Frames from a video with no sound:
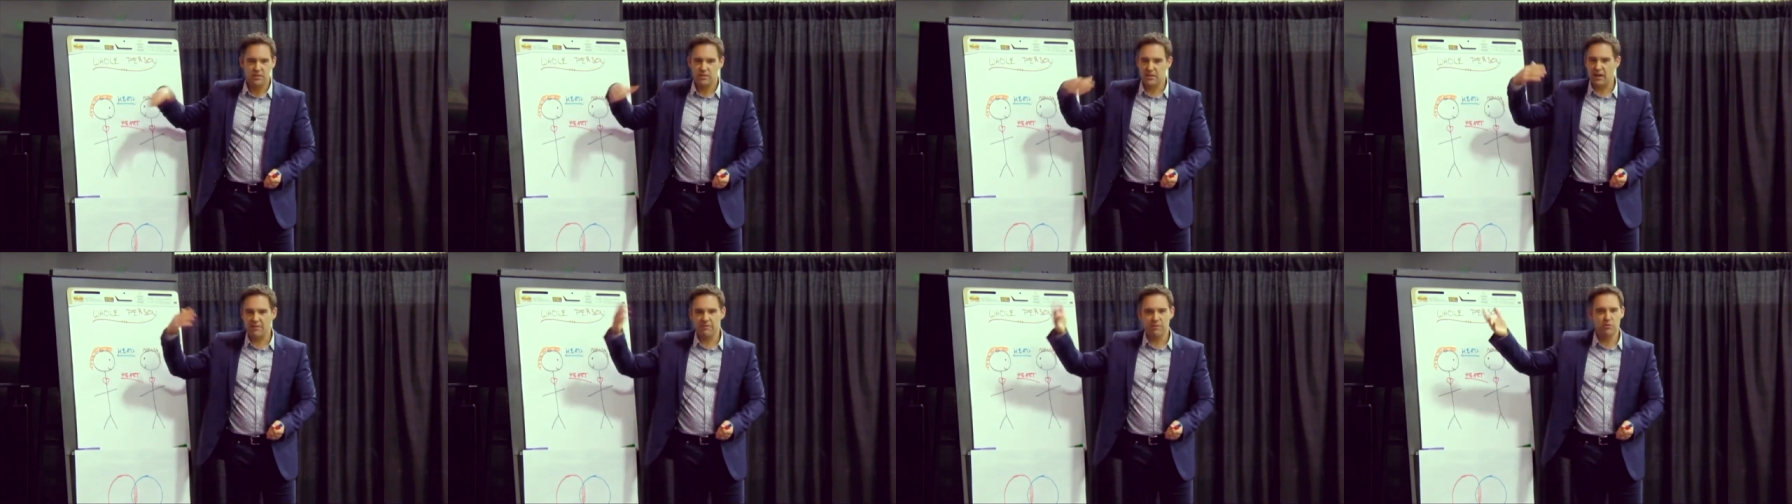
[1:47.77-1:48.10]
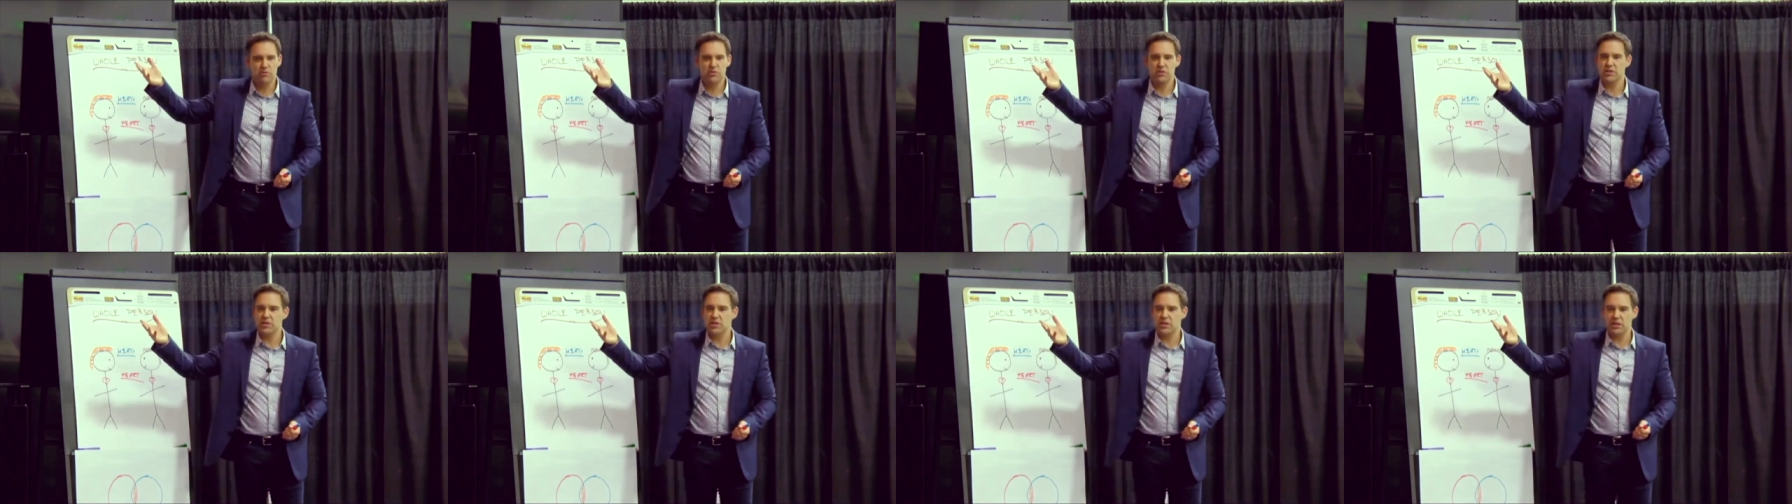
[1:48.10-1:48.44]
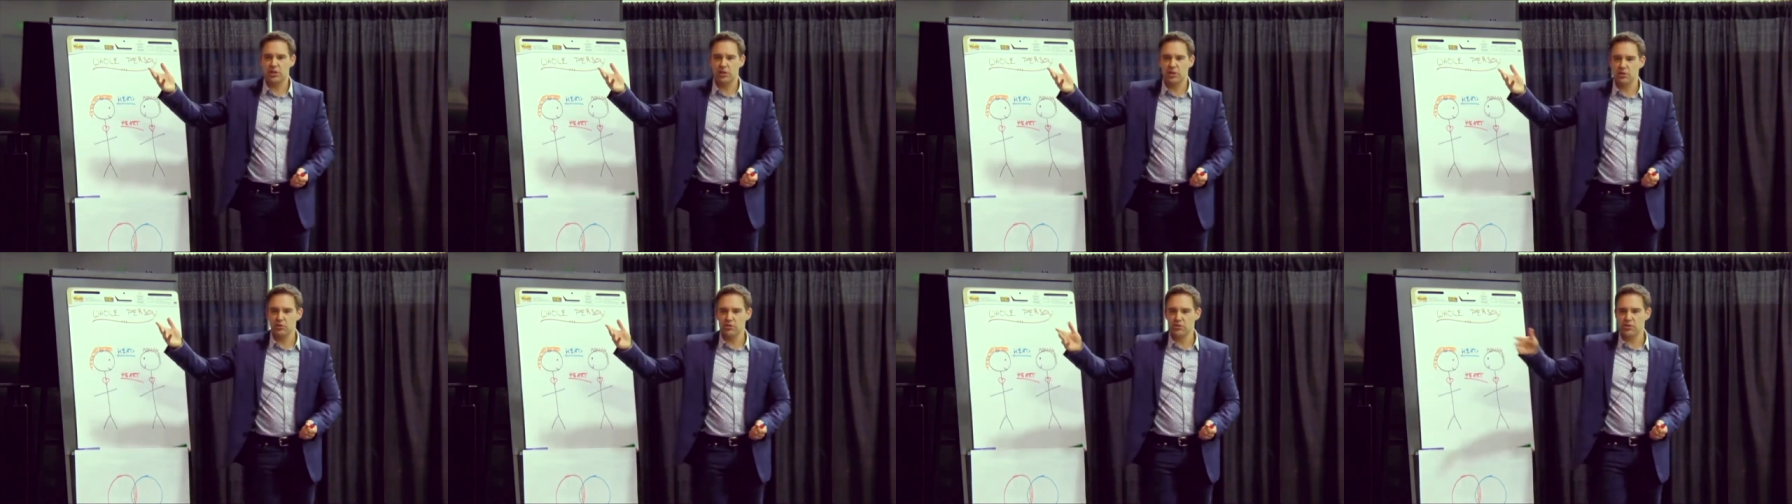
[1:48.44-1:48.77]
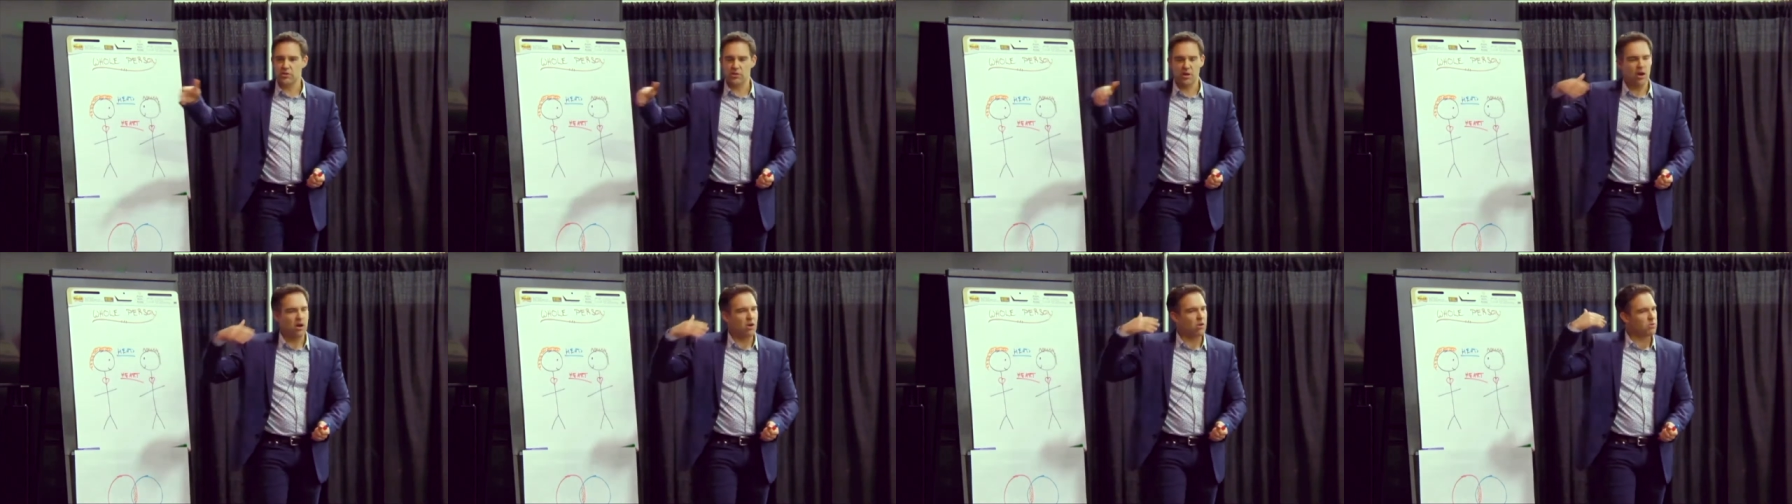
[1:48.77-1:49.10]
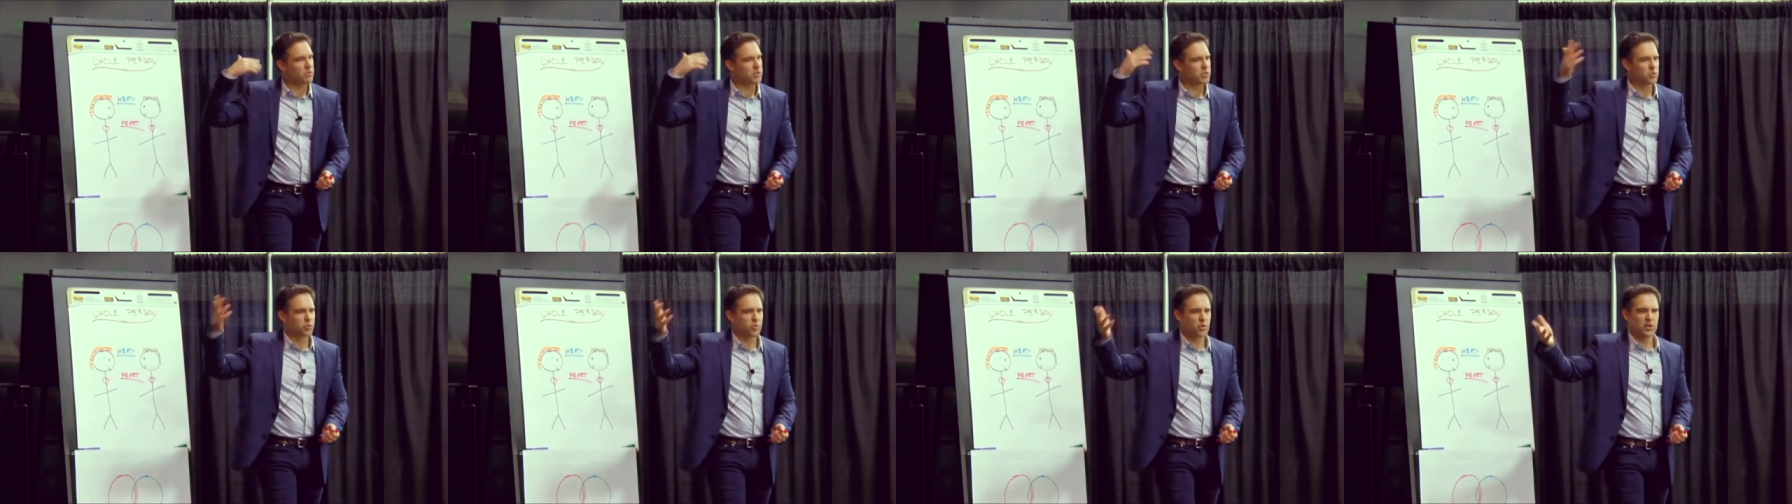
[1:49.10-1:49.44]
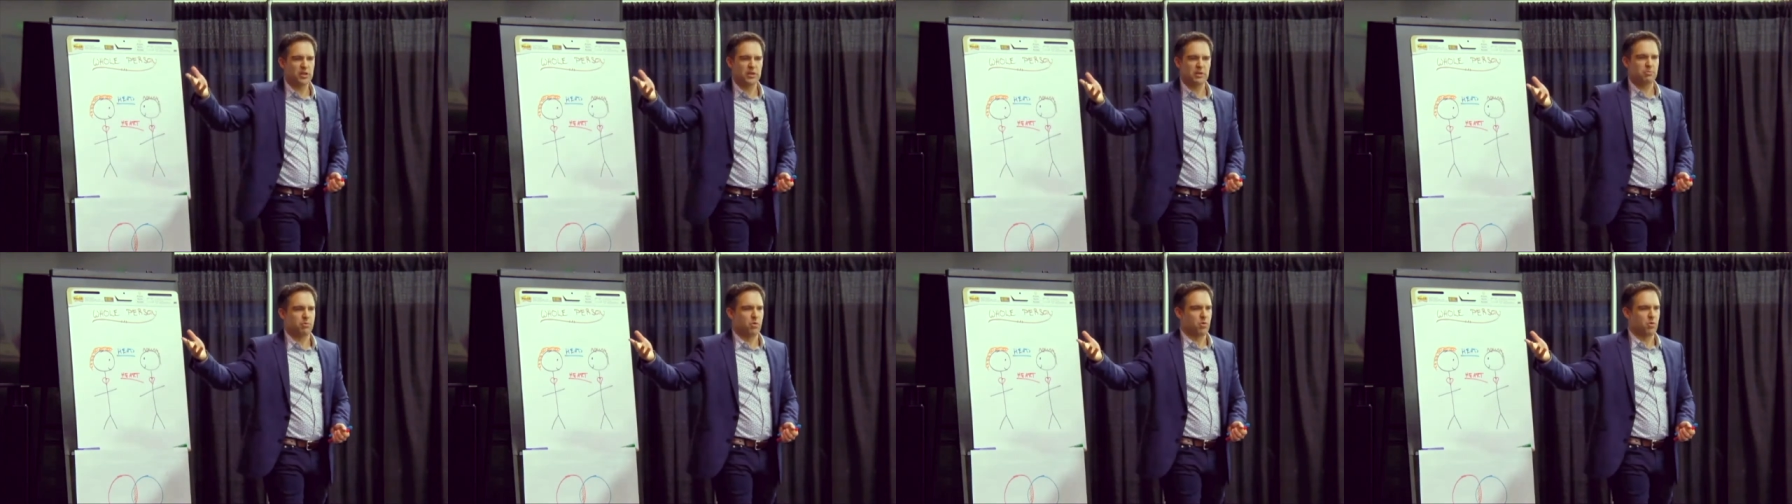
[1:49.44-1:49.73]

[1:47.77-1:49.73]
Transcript: Diversity and inclusion. Oh, it's really